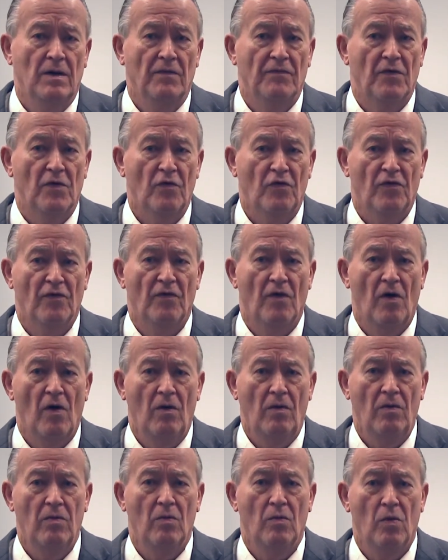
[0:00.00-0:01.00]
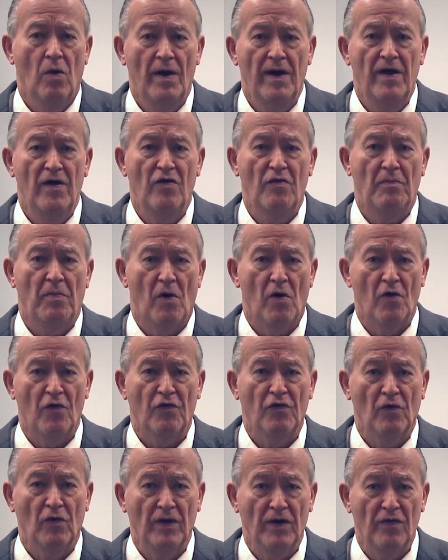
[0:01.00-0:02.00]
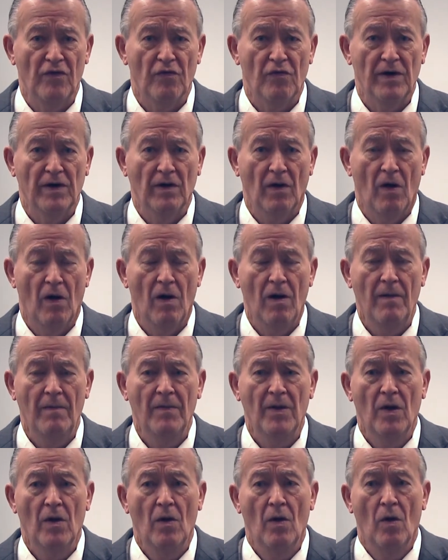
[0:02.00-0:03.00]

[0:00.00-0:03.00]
First of all, what is personal injury law,